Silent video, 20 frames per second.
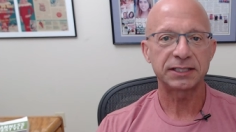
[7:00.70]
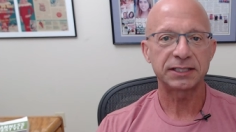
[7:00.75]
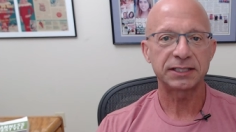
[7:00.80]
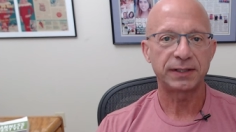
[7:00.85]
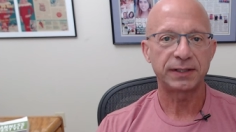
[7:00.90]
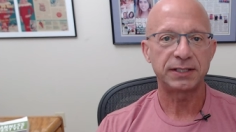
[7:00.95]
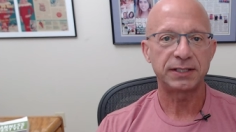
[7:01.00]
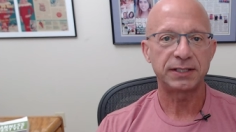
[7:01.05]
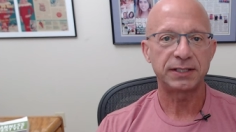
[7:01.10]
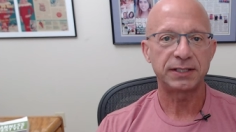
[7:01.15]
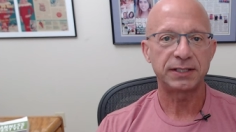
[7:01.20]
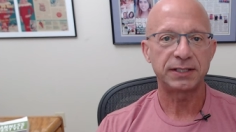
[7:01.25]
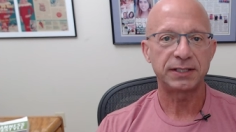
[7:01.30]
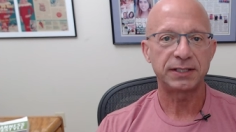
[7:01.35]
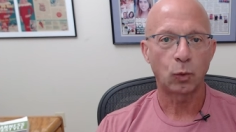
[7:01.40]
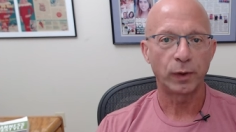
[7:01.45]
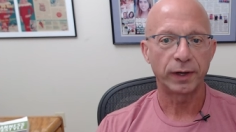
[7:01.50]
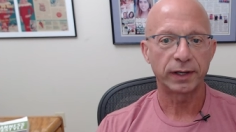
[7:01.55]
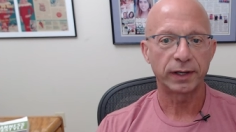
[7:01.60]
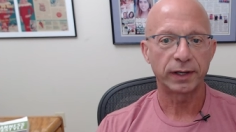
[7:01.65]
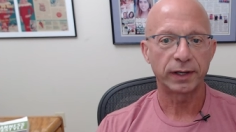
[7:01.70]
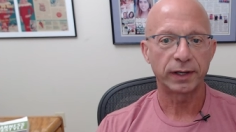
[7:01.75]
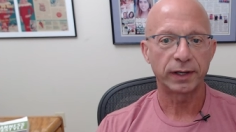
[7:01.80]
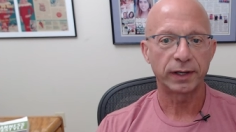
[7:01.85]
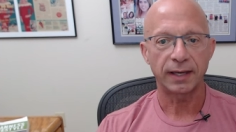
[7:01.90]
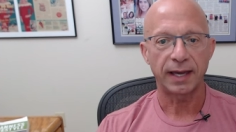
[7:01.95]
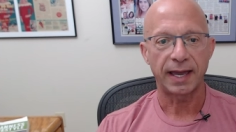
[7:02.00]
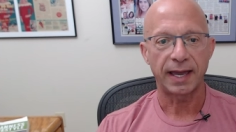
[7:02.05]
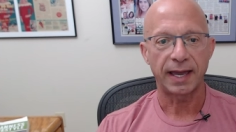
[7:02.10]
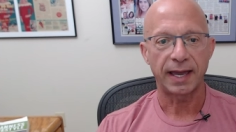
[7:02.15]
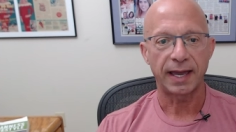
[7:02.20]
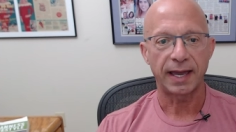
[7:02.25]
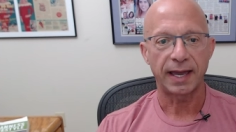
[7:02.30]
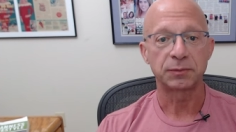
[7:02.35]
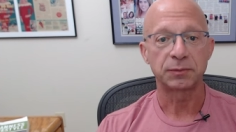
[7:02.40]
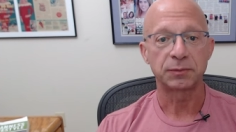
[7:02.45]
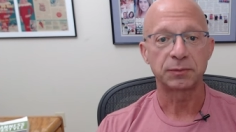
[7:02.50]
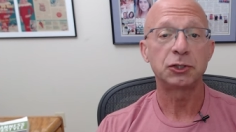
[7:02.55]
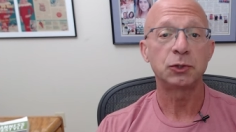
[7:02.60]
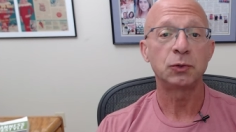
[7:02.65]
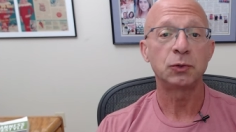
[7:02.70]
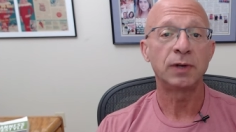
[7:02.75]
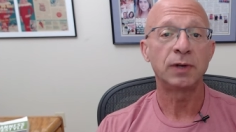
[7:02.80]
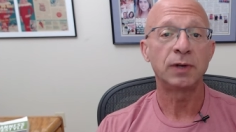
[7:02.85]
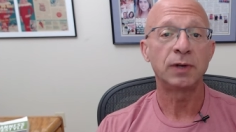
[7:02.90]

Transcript: off by taking a quick look at some student